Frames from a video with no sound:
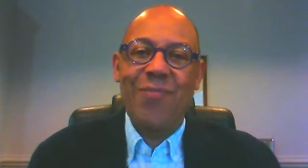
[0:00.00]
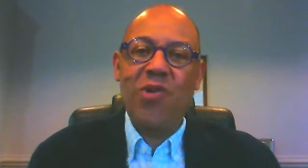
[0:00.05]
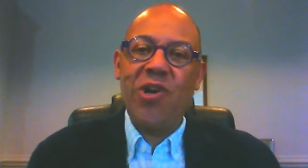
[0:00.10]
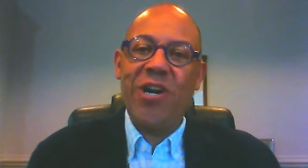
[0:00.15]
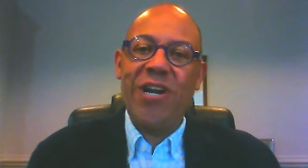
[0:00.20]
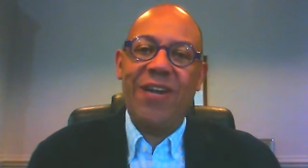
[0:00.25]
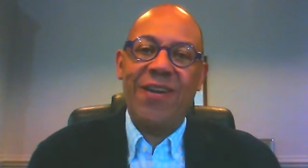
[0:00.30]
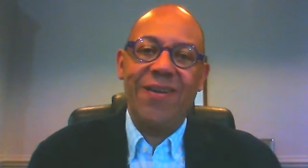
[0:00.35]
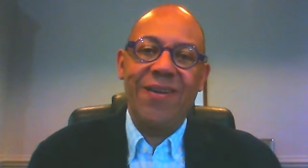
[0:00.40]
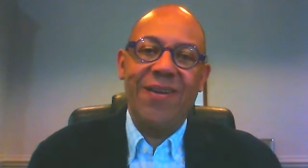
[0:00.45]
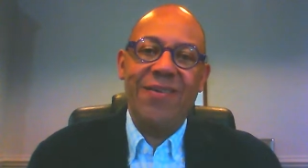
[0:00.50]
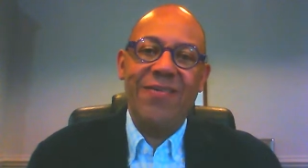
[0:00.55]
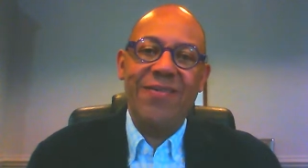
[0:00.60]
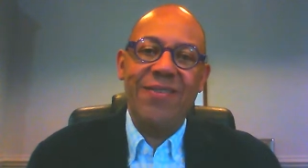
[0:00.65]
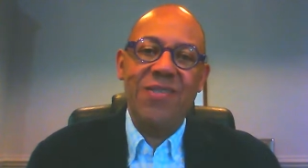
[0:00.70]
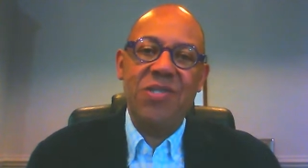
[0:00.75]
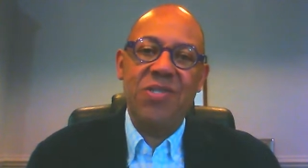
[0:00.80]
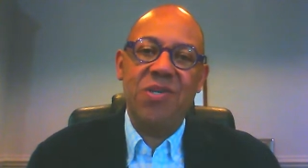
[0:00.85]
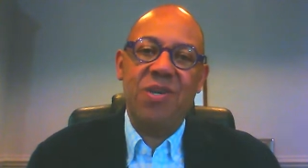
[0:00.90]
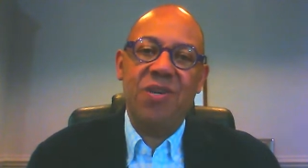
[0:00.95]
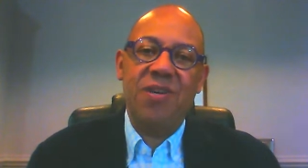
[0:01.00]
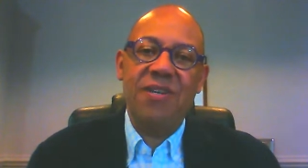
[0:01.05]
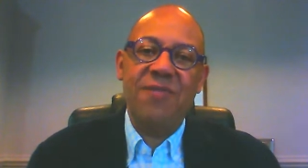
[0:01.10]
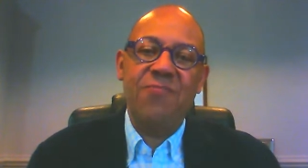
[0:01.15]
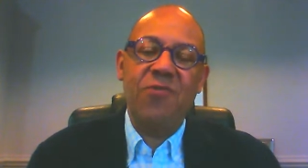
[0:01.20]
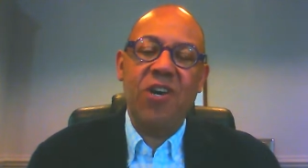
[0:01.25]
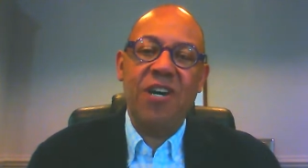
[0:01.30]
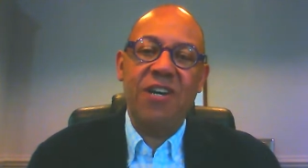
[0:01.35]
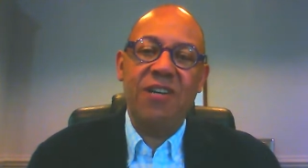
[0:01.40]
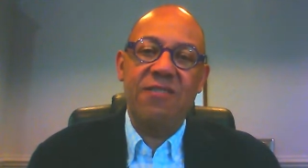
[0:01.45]
Morning. This is
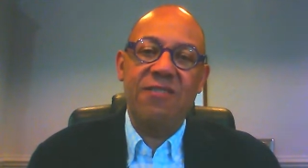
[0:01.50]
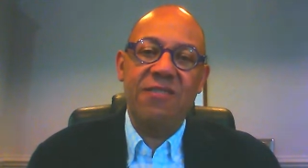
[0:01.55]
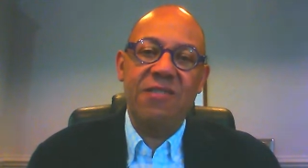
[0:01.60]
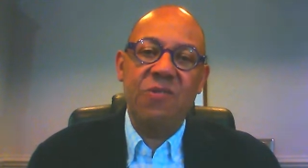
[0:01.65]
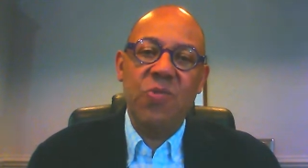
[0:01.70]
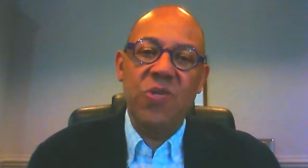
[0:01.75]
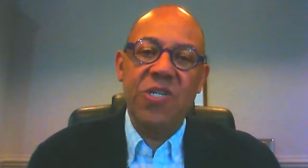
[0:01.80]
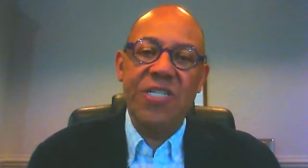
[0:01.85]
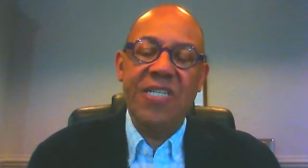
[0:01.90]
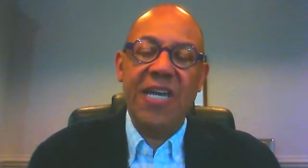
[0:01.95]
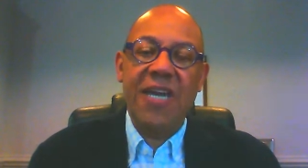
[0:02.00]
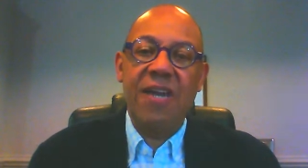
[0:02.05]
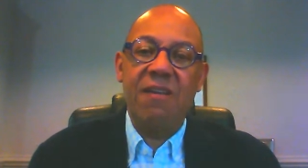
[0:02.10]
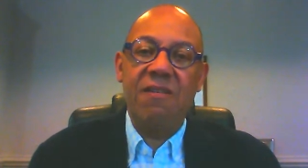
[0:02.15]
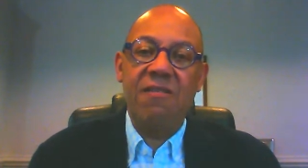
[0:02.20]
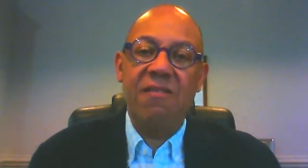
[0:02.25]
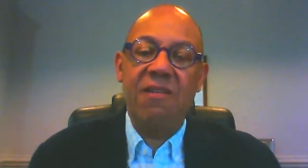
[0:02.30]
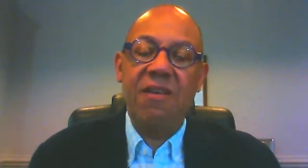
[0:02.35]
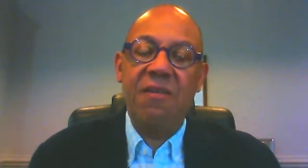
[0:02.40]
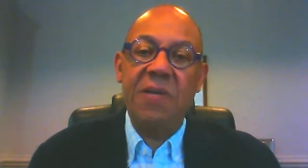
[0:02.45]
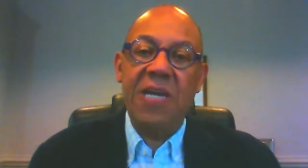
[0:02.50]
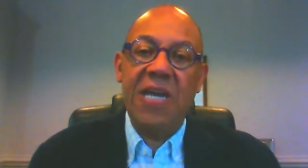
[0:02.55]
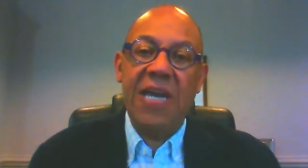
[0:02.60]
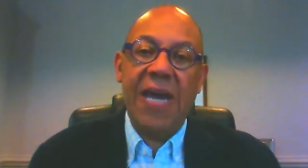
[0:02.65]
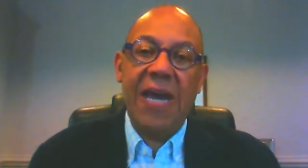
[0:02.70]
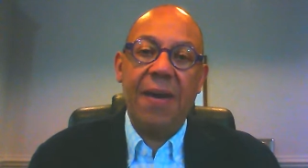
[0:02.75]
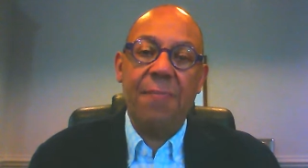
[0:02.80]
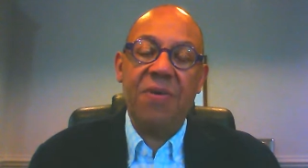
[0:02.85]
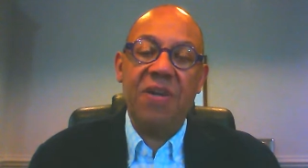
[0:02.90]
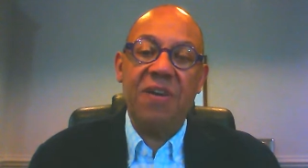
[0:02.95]
Arnie Waters. What day are you going to be
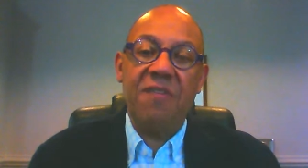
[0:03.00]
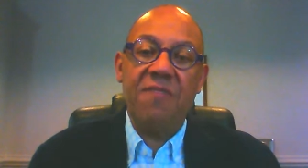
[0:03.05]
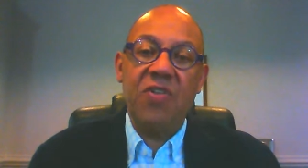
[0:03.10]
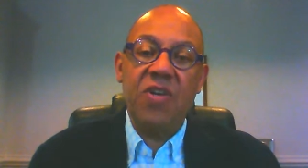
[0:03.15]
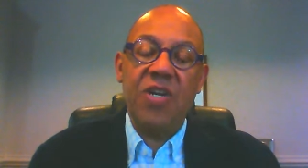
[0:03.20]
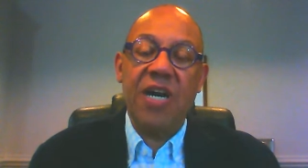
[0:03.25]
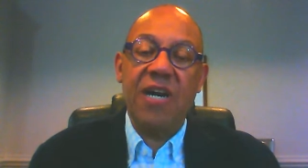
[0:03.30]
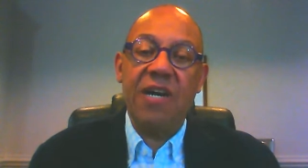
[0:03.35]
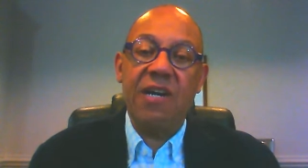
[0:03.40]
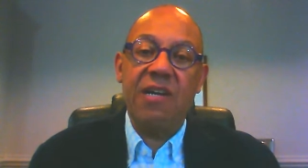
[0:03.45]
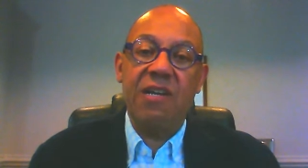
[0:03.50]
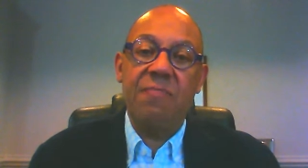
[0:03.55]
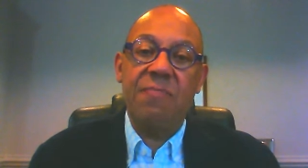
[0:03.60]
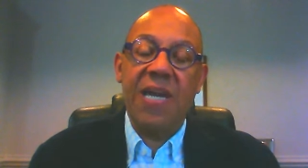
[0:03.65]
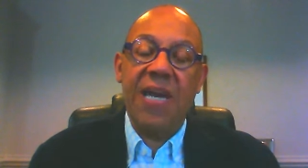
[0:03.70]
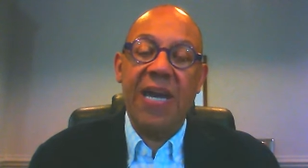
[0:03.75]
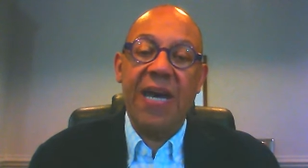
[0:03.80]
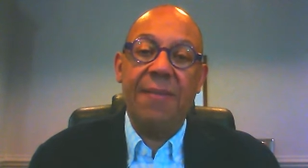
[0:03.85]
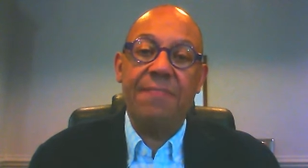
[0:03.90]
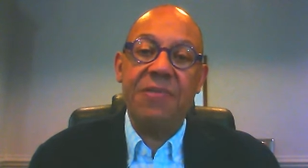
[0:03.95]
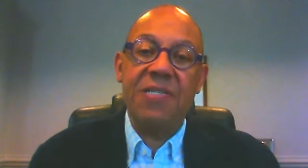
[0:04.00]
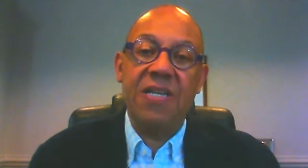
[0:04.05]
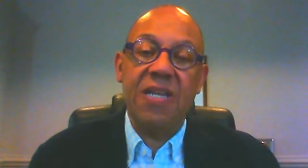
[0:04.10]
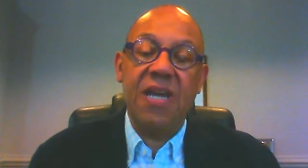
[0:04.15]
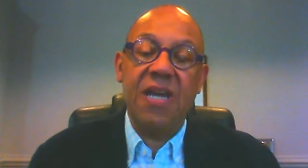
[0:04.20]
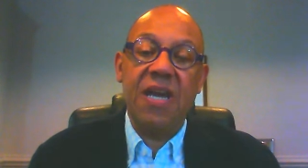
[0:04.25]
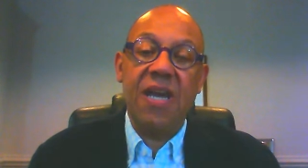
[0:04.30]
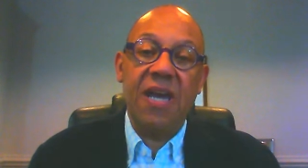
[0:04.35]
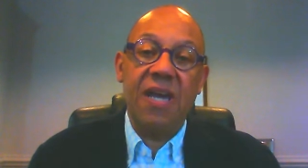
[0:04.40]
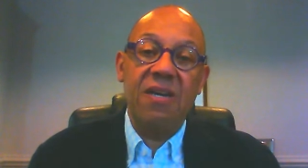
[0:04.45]
happy if you're not going to be happy
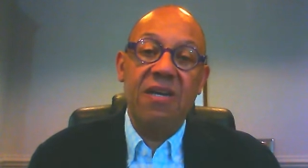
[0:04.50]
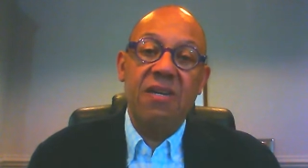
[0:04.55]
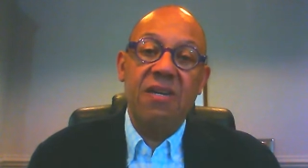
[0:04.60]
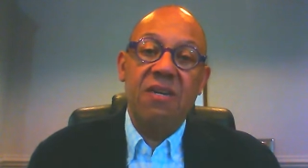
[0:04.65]
today?